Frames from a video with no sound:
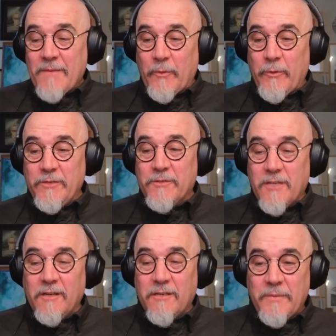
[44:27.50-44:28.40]
when you
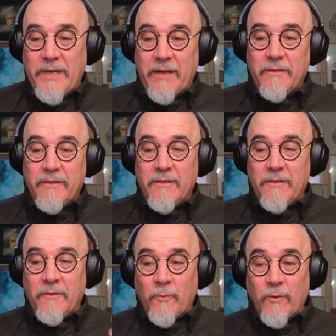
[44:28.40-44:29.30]
talk about,
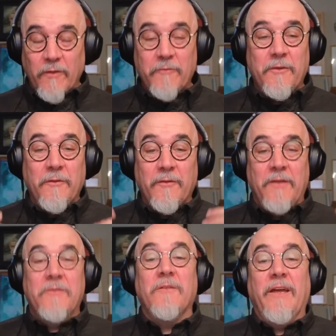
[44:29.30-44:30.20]
worldviews
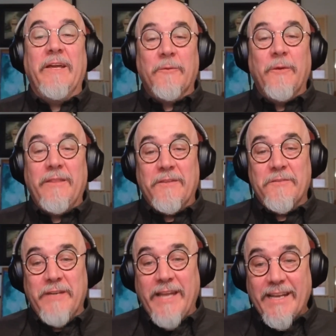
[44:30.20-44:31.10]
underlying the way things
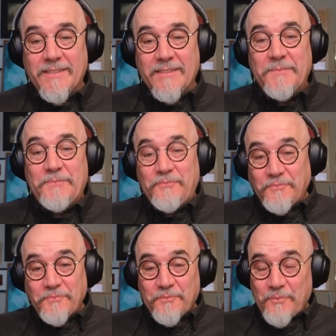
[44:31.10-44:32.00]
are enacted,
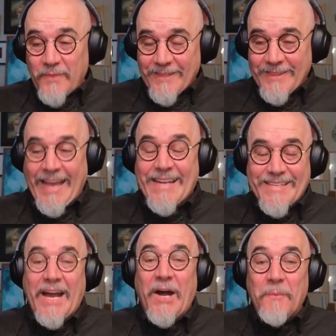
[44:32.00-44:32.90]
that's
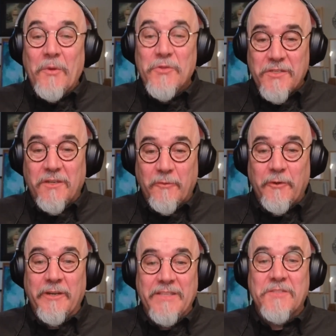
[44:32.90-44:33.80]
how most
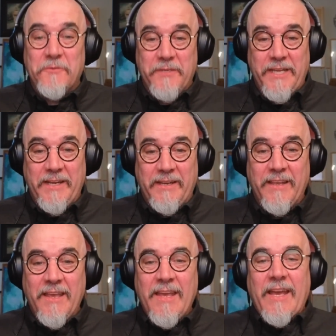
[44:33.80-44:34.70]
software gets created.
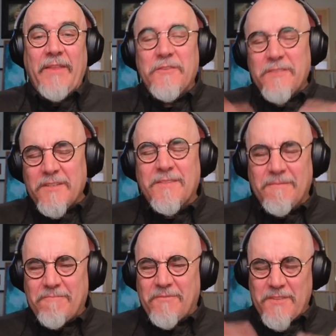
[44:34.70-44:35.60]
And there's a
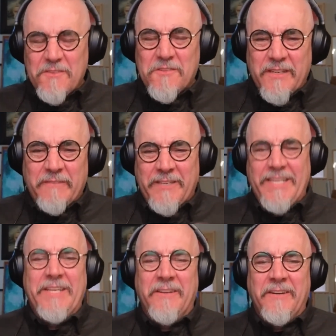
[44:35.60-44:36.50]
usually a
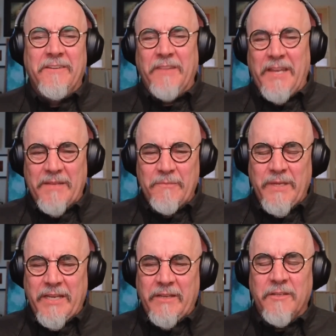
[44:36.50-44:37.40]
veneer of like
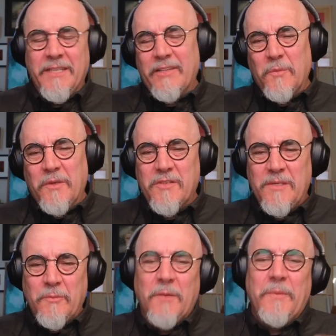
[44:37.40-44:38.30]
being good, not so much
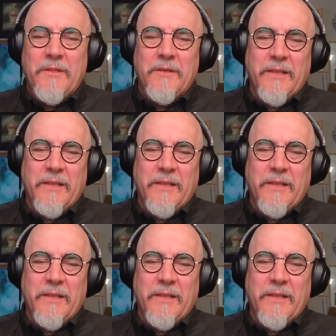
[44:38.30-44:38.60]
anymore, but they're like,